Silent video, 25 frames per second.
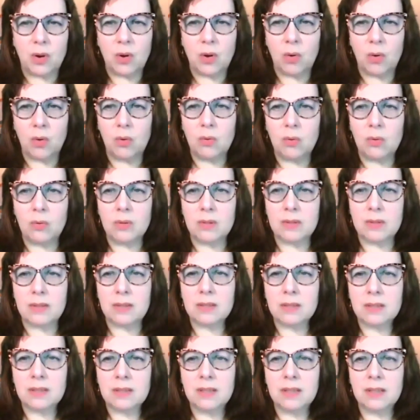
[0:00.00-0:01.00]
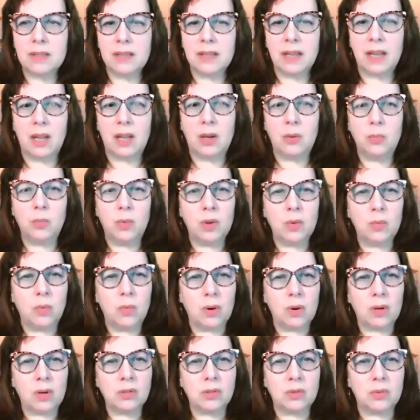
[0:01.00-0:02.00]
goals and we
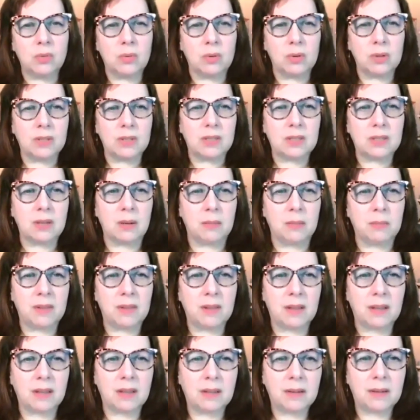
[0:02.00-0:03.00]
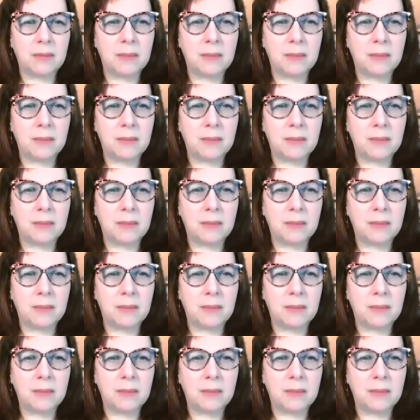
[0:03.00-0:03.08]
work towards something.